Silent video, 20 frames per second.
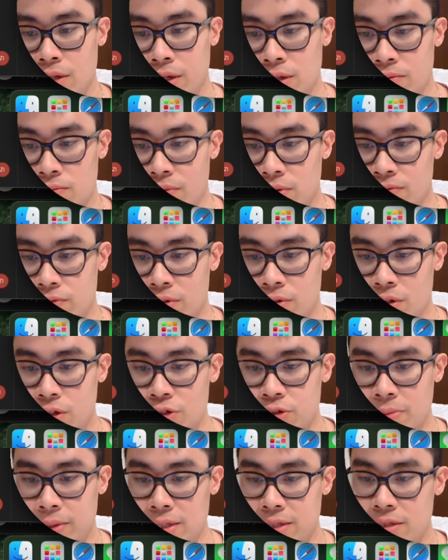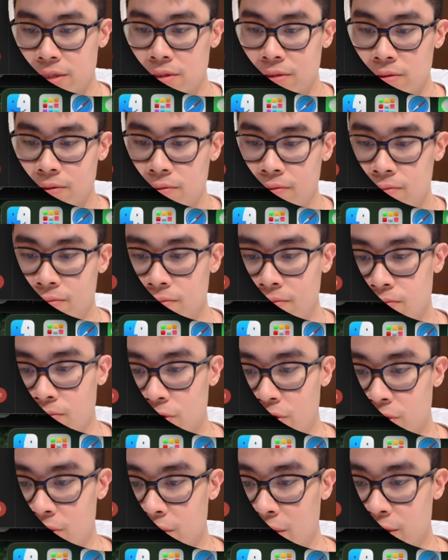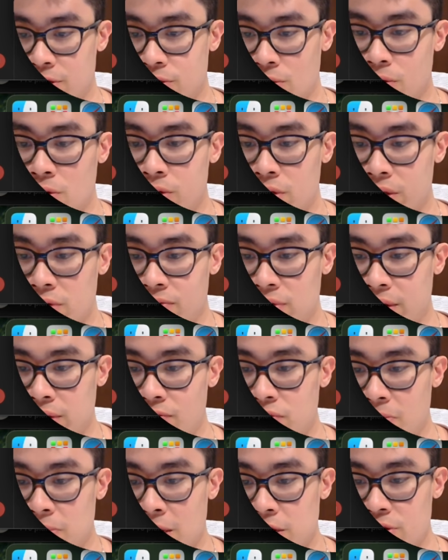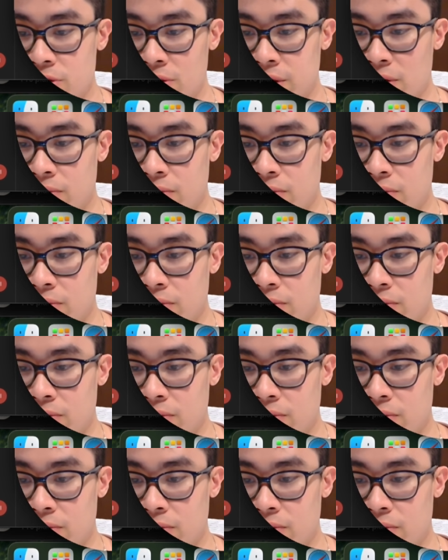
And we have the knowledge base, which contains all the different information